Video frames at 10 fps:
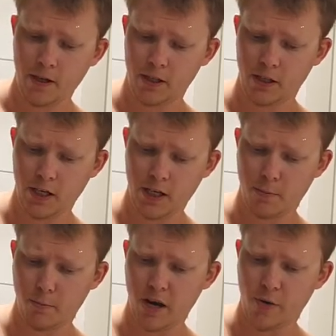like
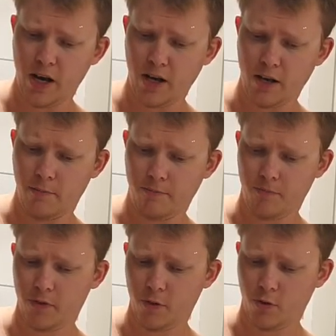meringue
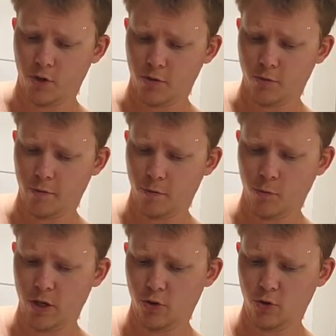or
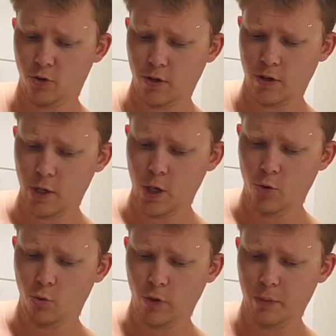when you
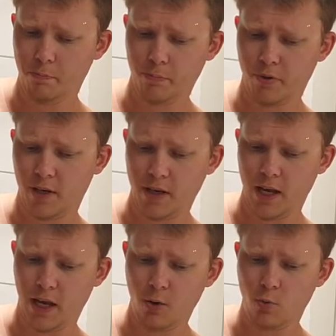whip uh,
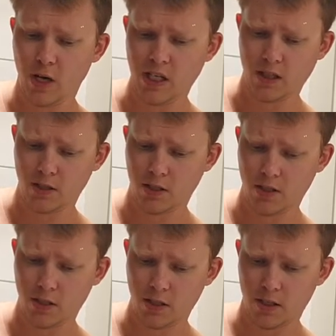egg
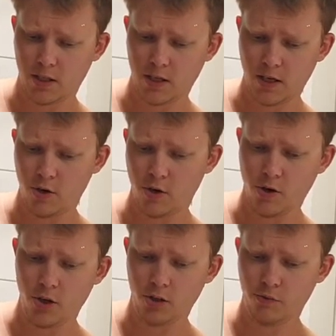whites and they are
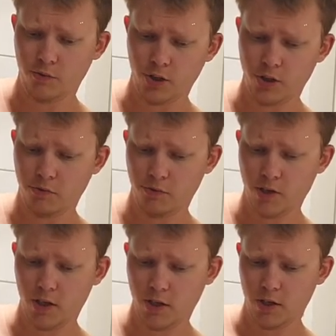all
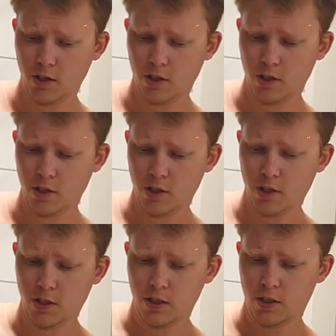fluffy
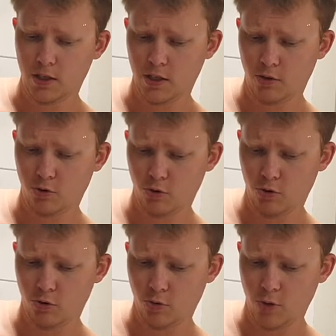then you
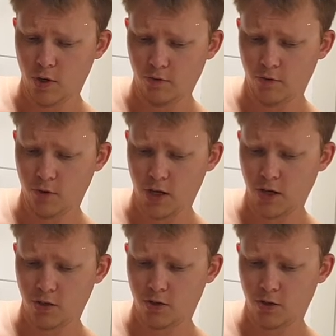know you have the
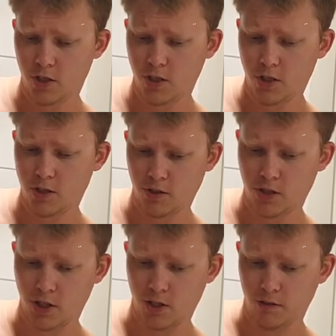right consistency.